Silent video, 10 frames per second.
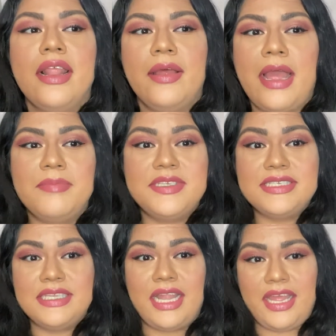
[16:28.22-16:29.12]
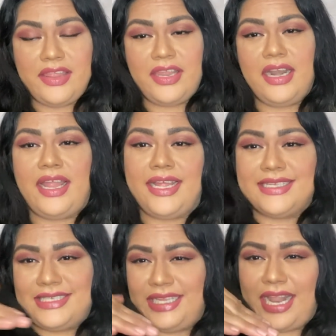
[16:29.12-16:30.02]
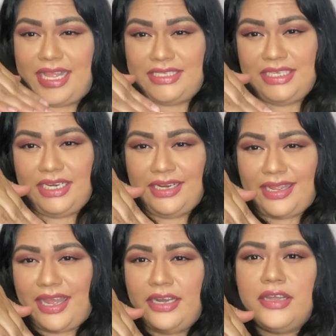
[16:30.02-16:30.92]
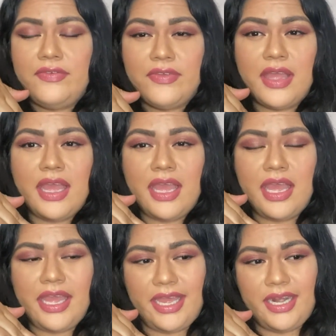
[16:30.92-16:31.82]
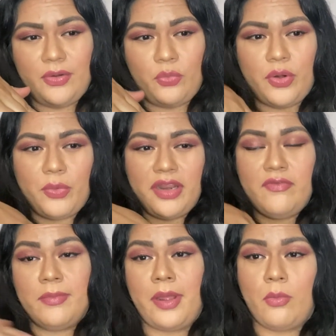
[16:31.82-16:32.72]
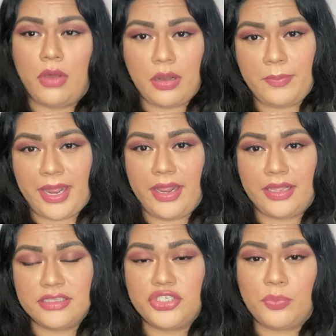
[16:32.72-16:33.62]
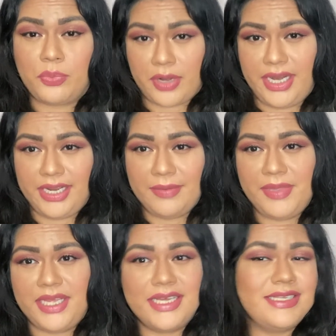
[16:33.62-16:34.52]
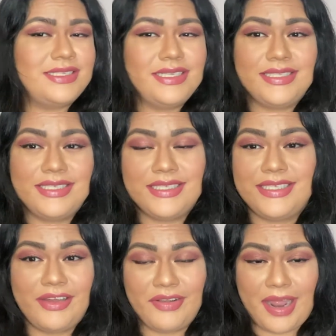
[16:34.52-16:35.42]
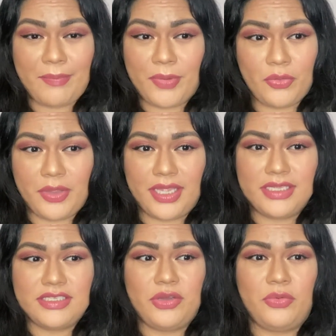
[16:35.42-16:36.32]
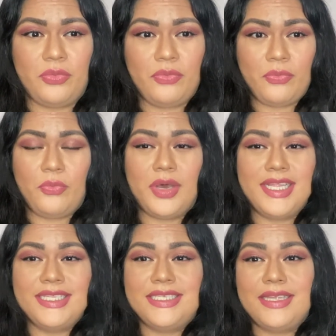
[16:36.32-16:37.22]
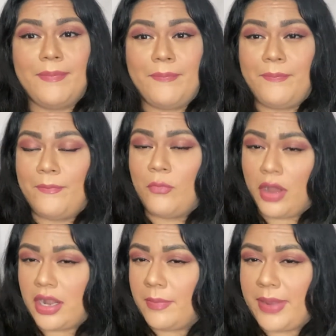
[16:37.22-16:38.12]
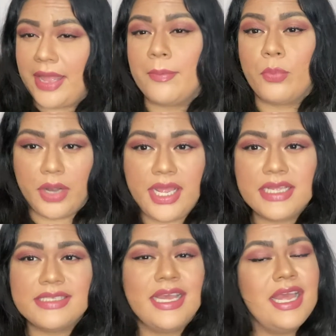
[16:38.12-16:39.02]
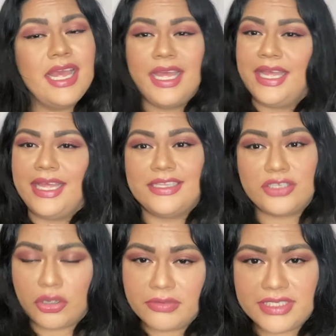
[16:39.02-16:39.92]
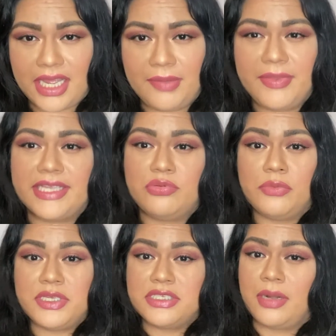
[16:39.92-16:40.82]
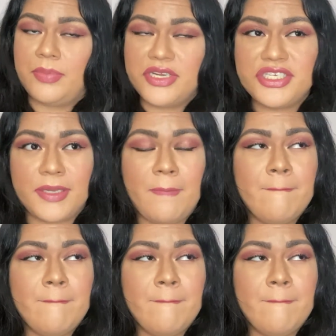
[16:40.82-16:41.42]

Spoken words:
I'm just laying there like slanted kind of, and we're waiting for my water bag to break because it's still not broken. So once the water bag breaks, it's go time. That's when we start pushing.